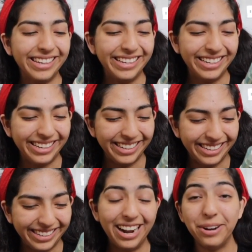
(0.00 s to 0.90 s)

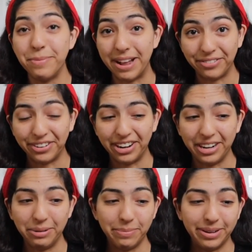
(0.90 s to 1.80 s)
I know
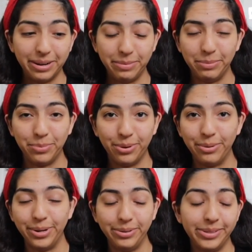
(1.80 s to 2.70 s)
mattifying, but I mean pore
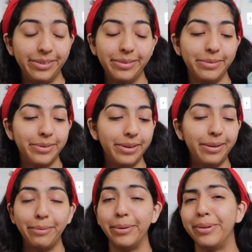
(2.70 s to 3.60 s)
reducing. I don't, I
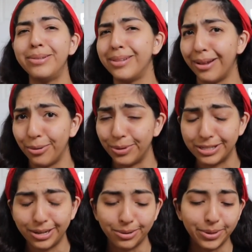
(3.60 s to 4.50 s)
don't know. There's a lot of words
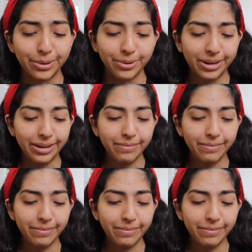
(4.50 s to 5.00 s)
I don't know, okay?